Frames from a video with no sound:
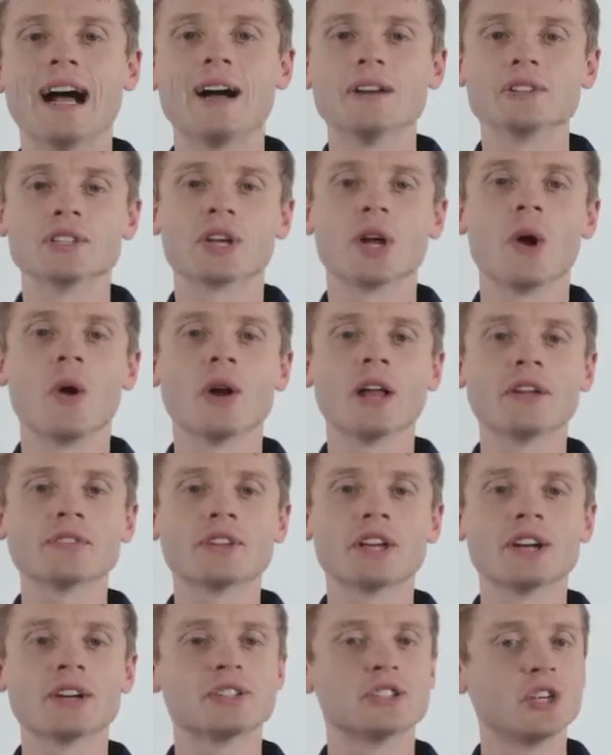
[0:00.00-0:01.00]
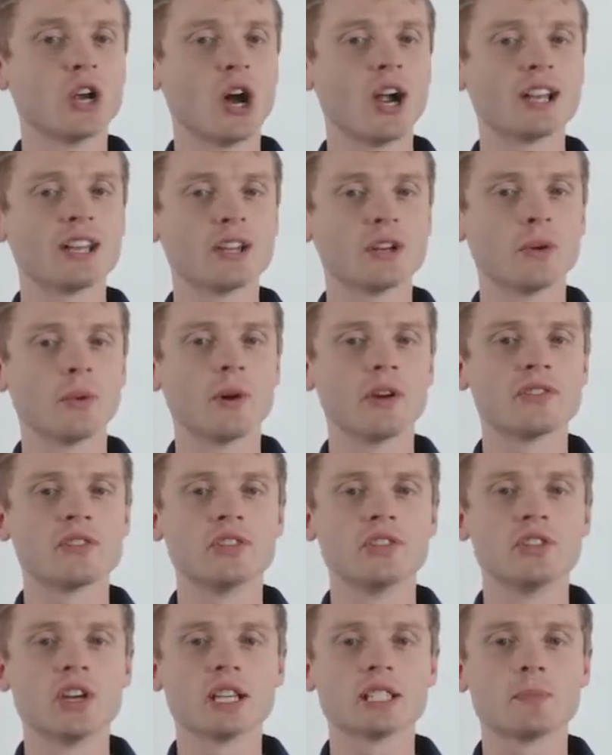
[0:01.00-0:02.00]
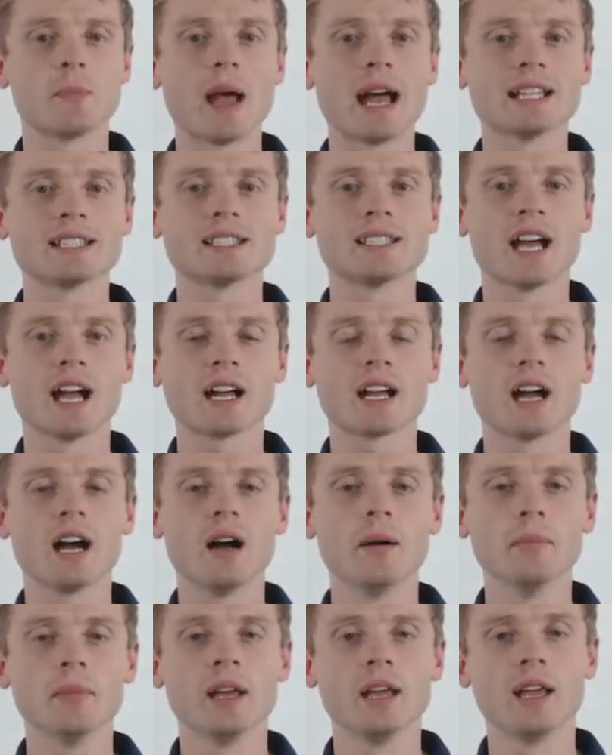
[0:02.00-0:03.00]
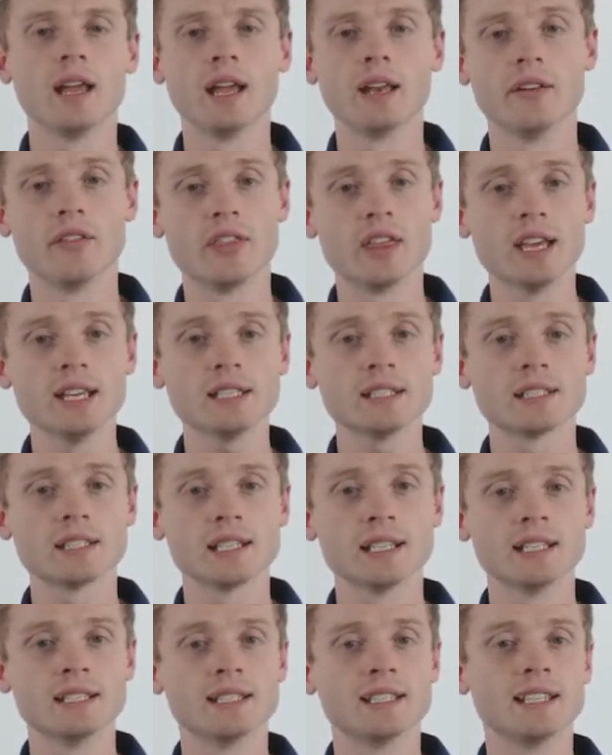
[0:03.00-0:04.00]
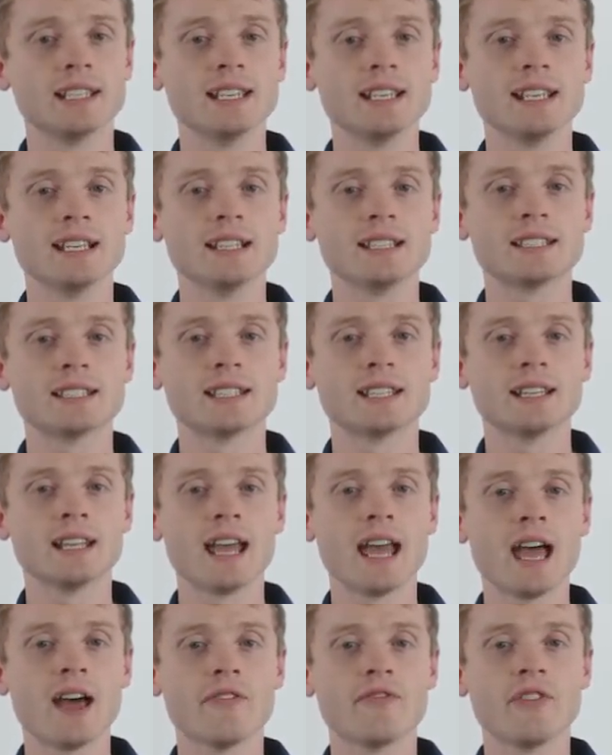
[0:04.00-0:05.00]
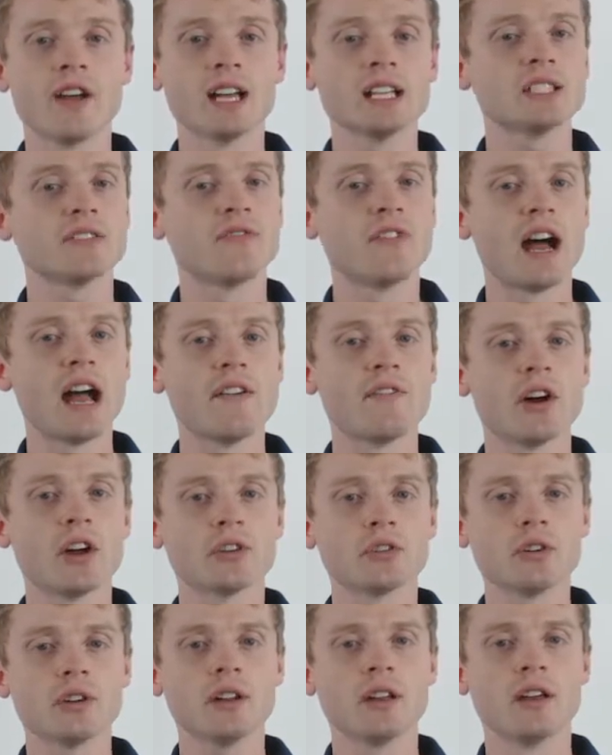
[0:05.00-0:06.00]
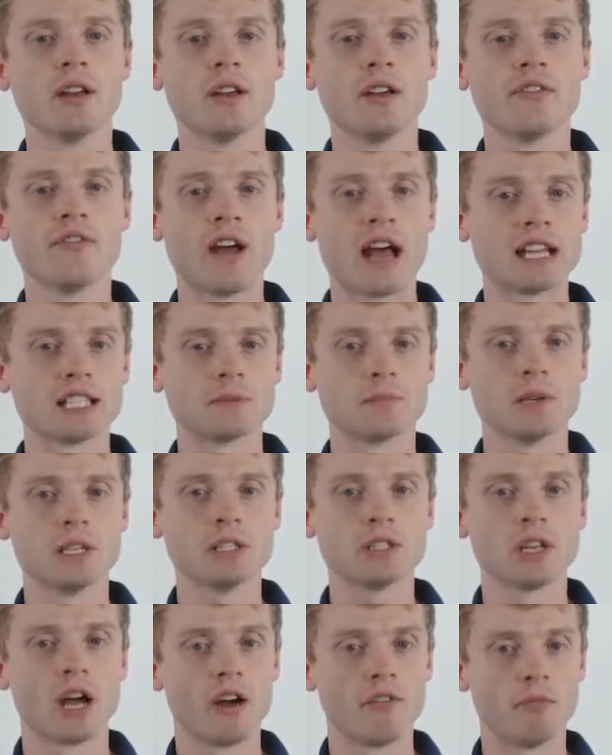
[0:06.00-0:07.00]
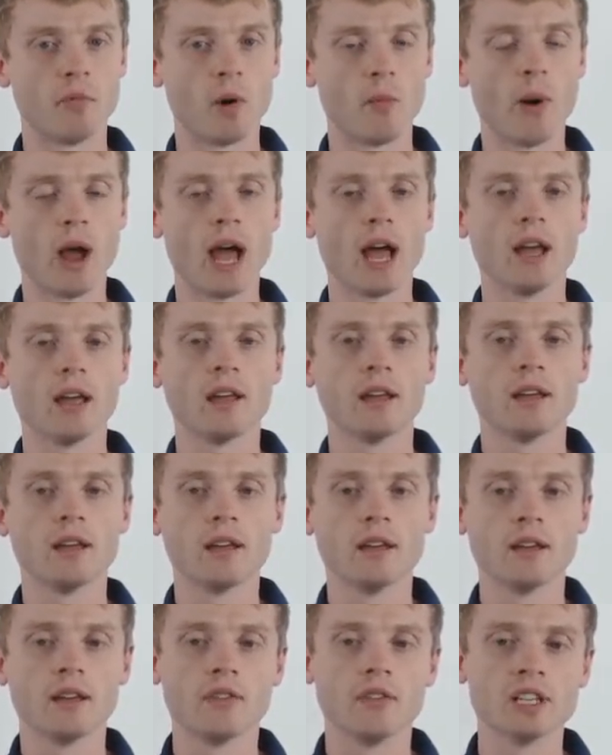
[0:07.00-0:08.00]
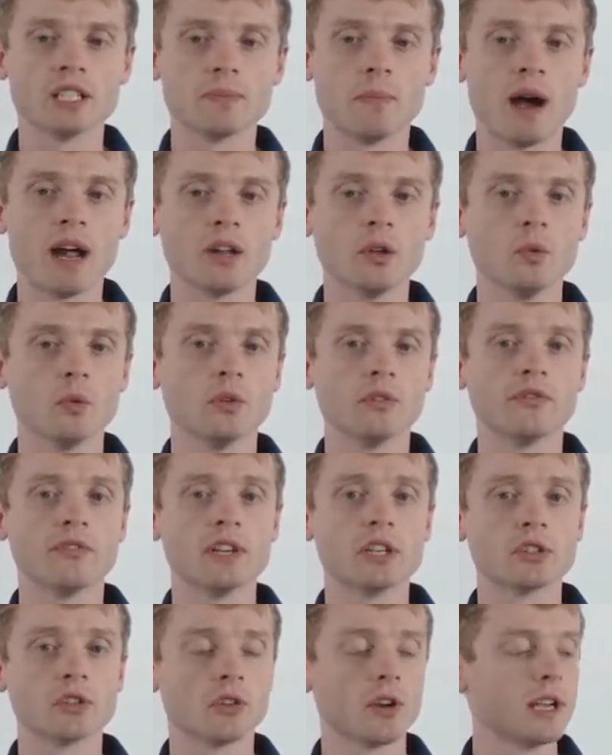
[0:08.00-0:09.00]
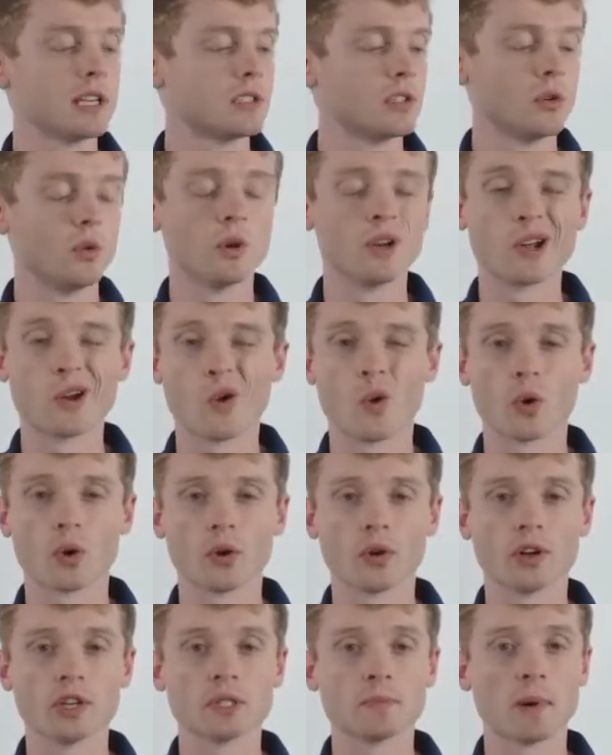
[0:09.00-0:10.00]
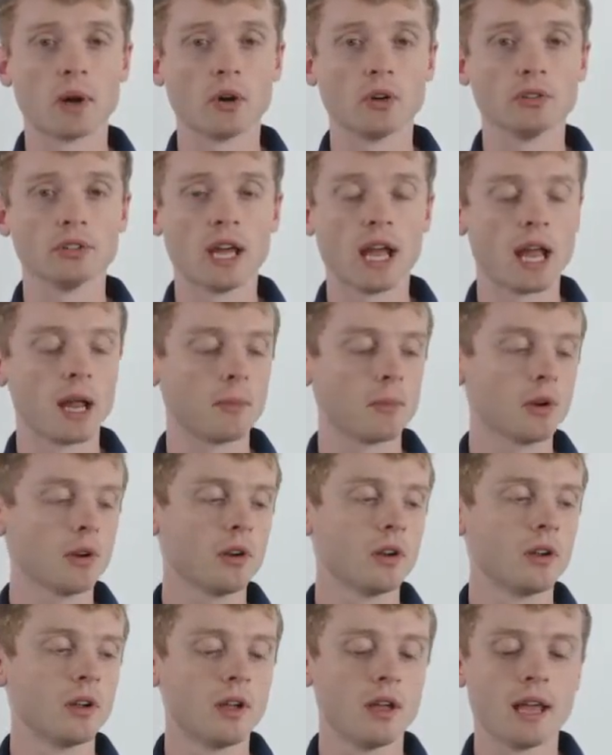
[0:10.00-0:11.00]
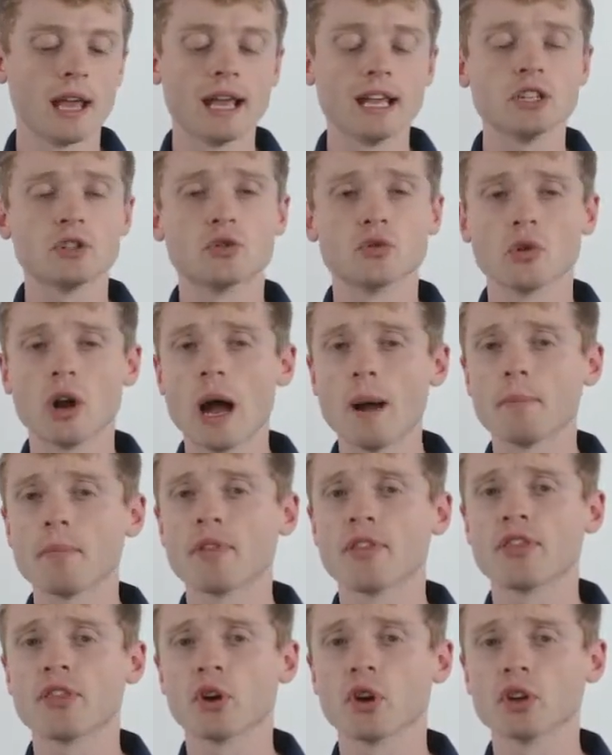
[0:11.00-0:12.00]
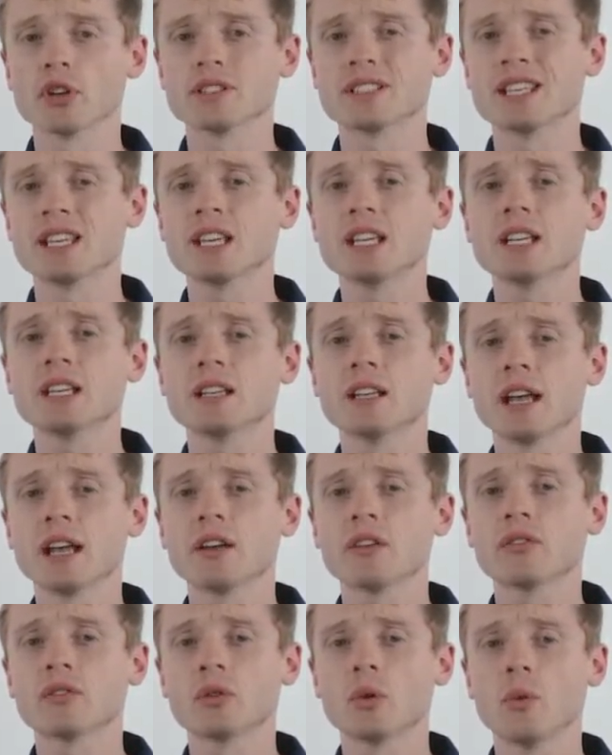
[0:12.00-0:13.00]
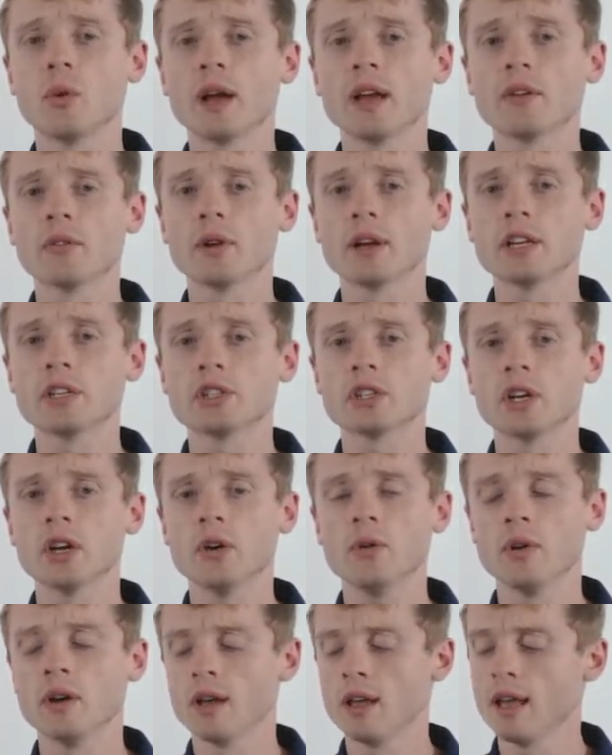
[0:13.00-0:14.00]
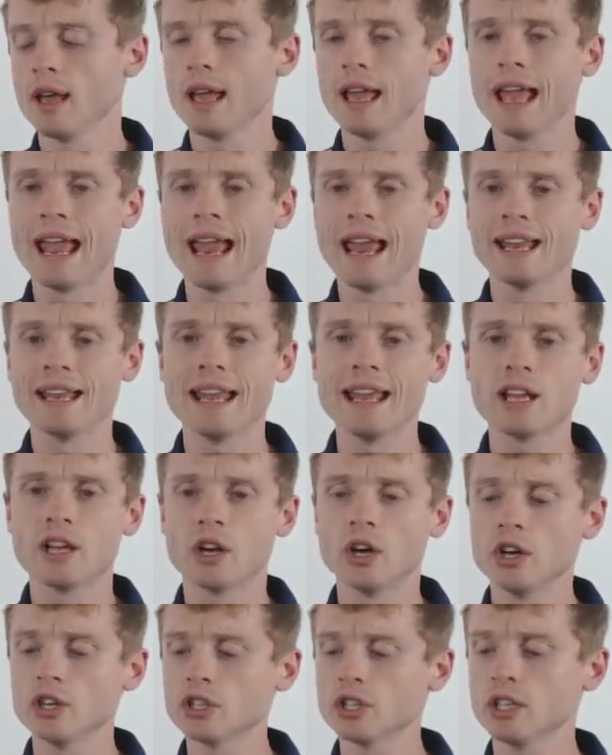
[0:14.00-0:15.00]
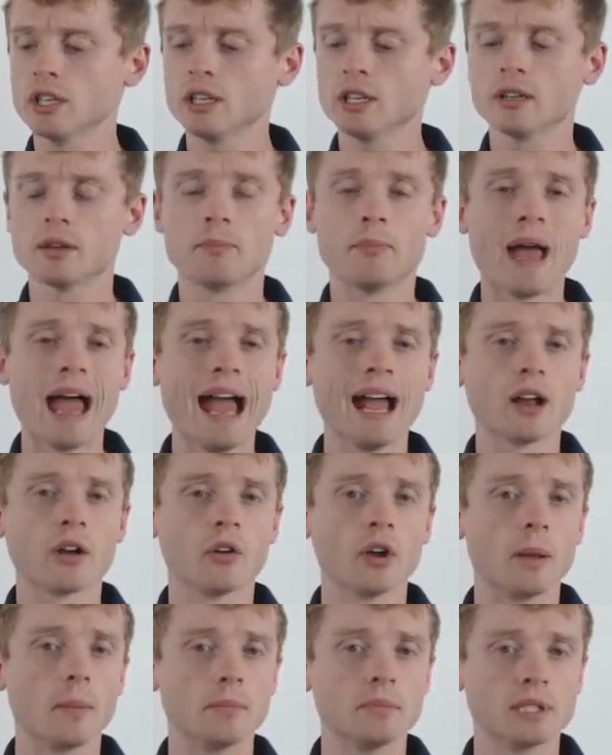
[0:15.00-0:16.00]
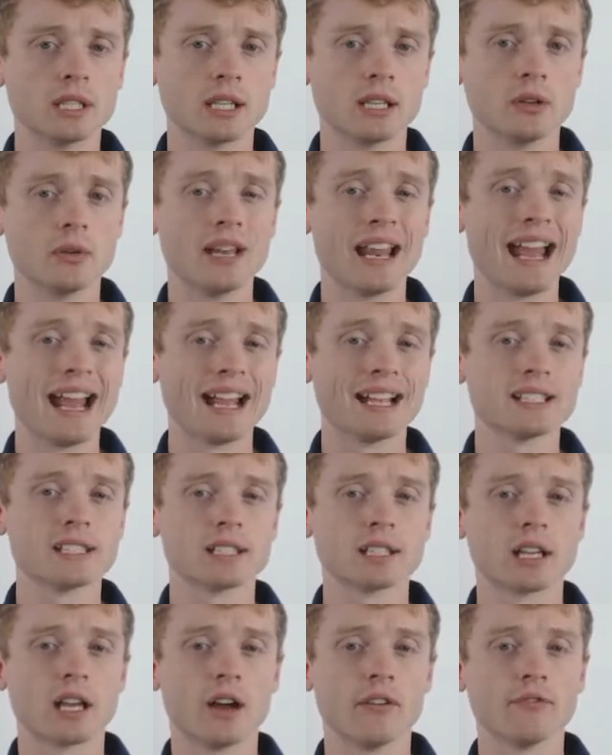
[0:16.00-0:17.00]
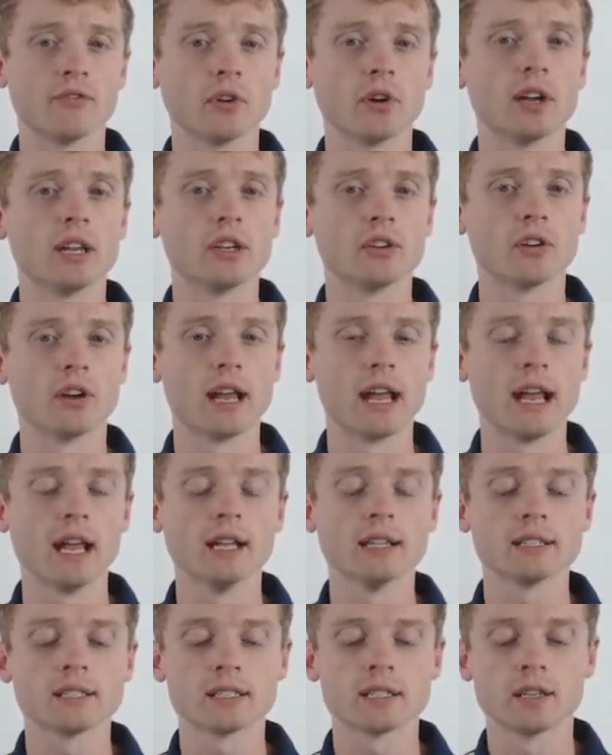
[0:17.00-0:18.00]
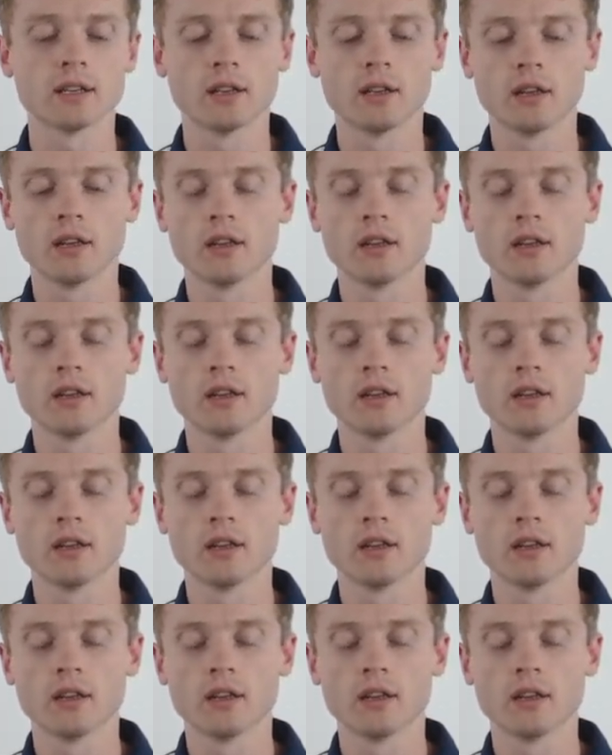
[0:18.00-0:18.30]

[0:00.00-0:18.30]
How's it going out there? John here with JustBats.com, and this is the Easton FS500 Fast Pitch Softball Bat. This model will feature a 2 1/4 inch barrel diameter, a drop 13 length to weight ratio, and a cushioned bat grip to enhance the comfort in your hands.